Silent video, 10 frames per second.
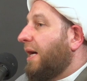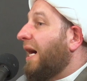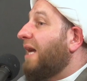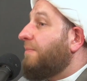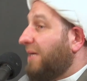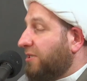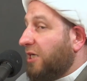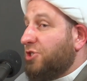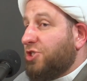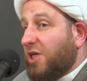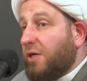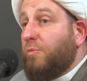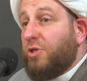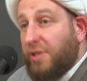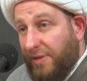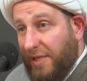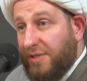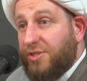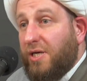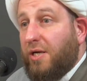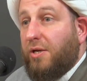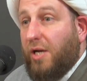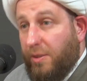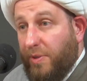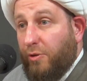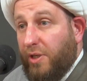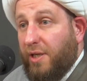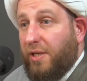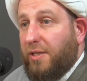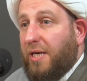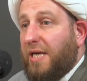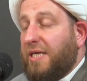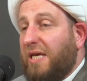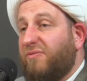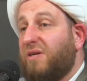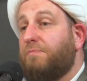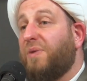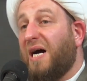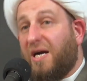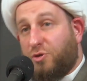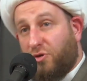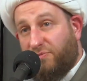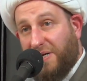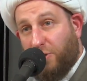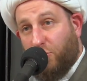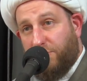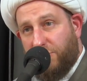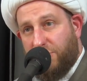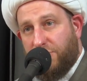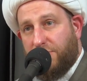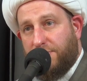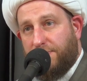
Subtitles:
I met a Sheikh Murtada al-Ansari rahimahullah. I gave him part of my khumus.